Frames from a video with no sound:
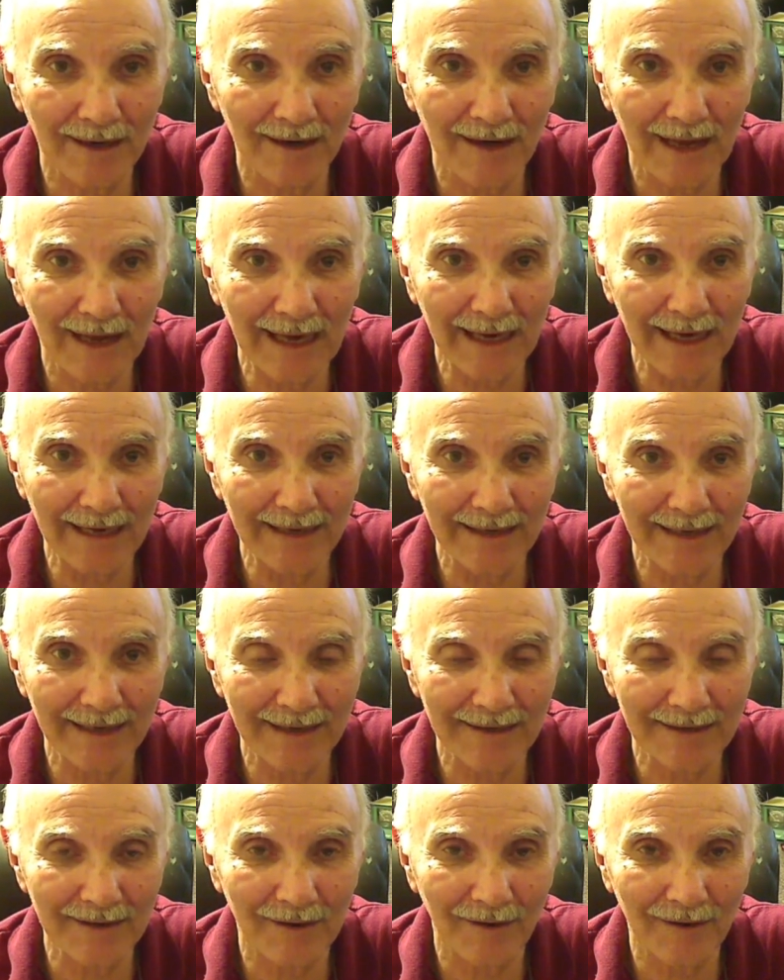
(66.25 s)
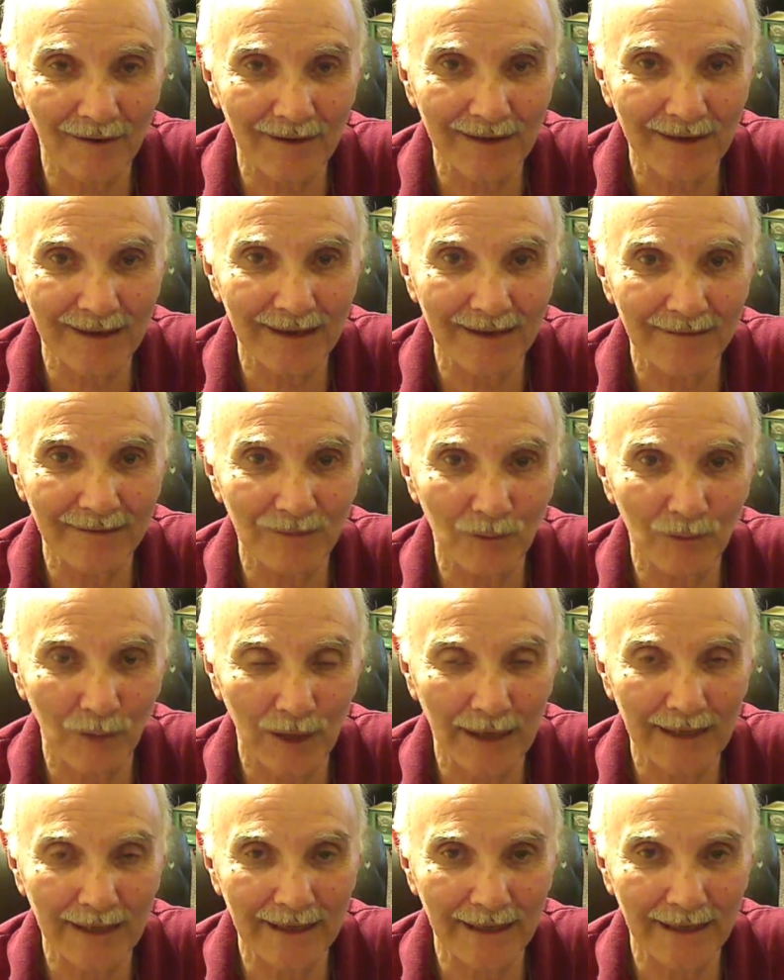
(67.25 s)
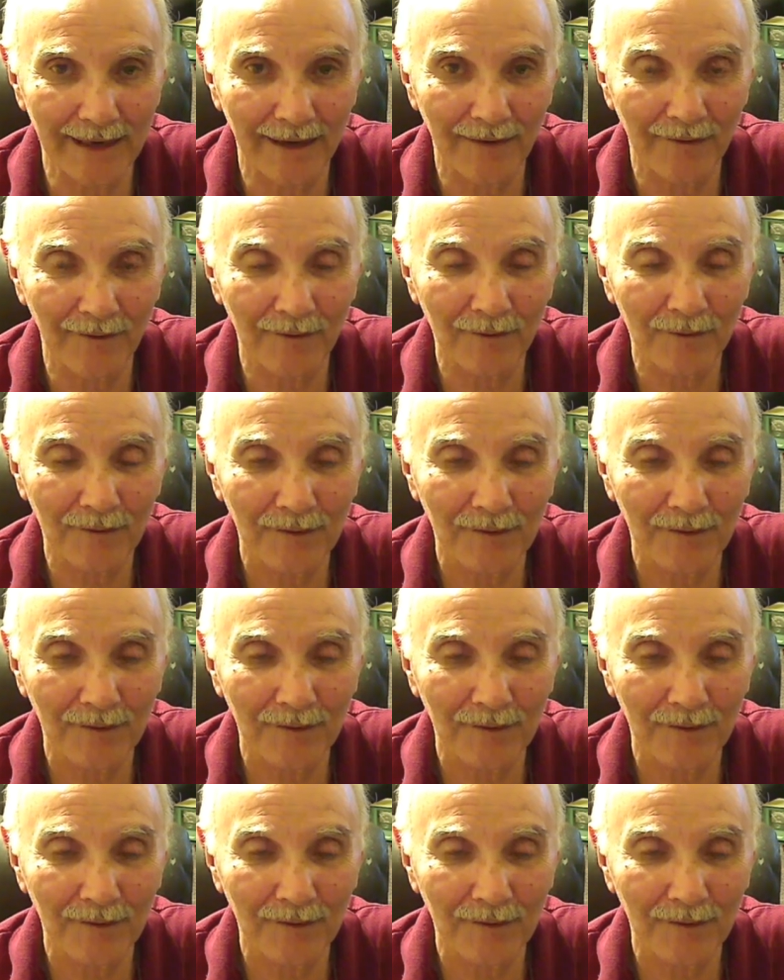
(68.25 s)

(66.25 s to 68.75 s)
handy-talkie radio